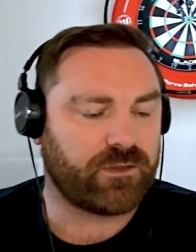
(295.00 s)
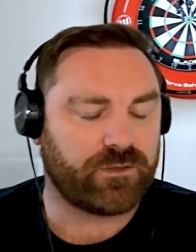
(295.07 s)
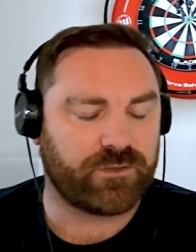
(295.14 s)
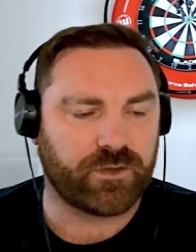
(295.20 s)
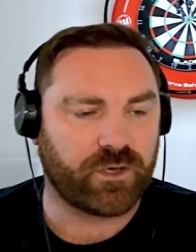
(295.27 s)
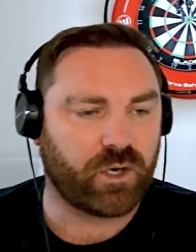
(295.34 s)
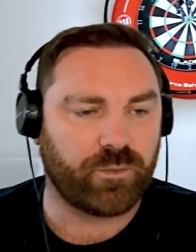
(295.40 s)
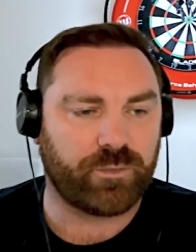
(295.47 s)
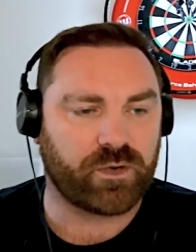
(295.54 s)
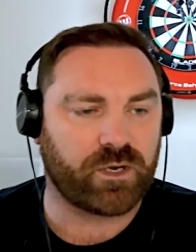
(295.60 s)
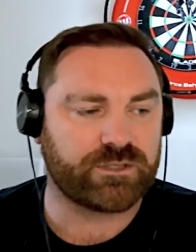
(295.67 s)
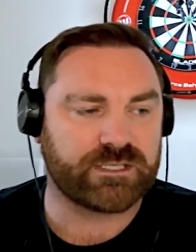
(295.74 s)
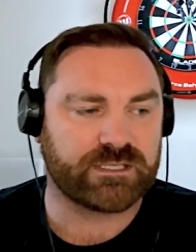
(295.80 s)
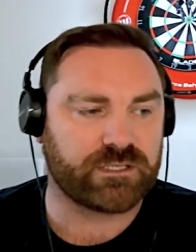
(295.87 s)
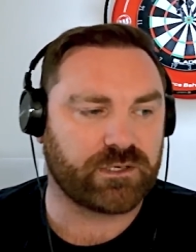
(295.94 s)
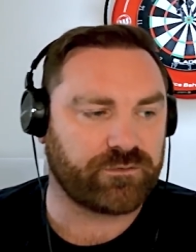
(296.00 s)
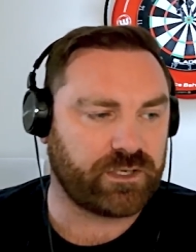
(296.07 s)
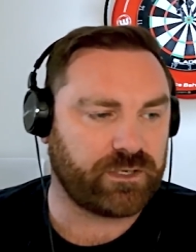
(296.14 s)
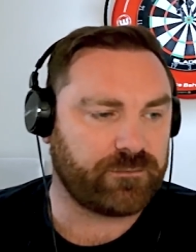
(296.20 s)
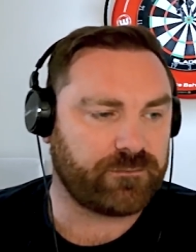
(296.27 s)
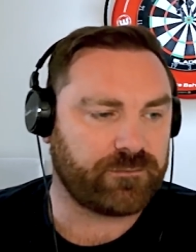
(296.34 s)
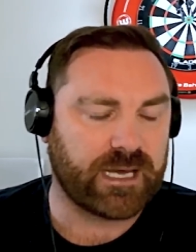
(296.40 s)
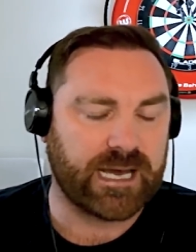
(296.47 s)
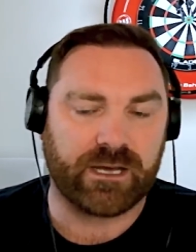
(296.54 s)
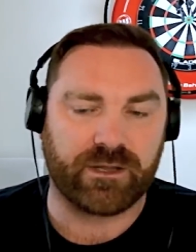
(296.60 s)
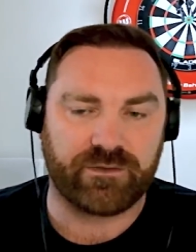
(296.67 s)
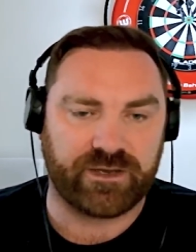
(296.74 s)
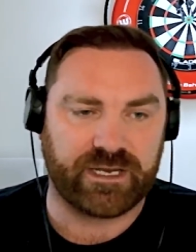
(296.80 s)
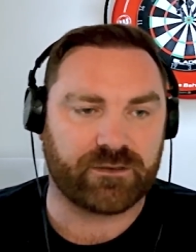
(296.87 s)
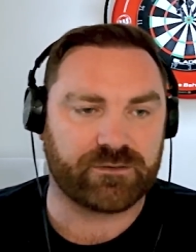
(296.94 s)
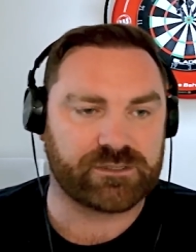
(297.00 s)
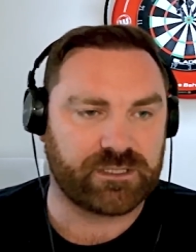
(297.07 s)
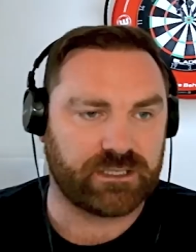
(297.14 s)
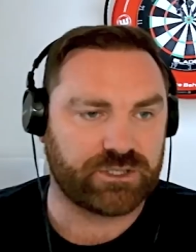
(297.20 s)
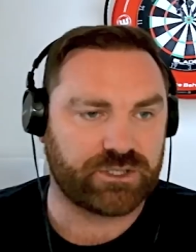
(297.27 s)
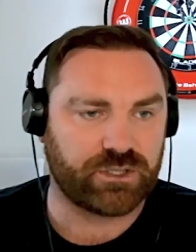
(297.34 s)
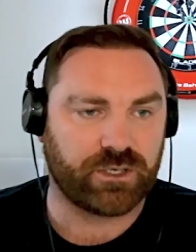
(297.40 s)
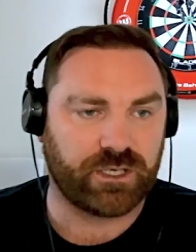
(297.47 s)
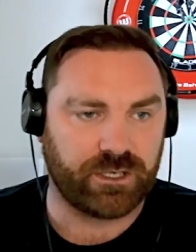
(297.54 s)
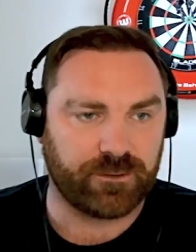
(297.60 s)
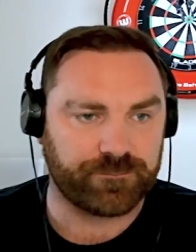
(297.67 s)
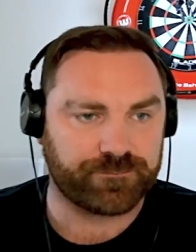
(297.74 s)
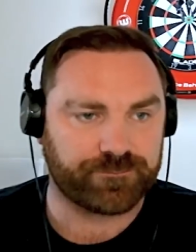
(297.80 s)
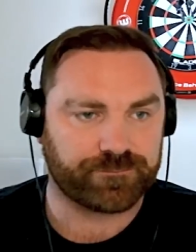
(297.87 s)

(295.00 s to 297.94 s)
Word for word: the whole process of it, how they've announced it, shocking.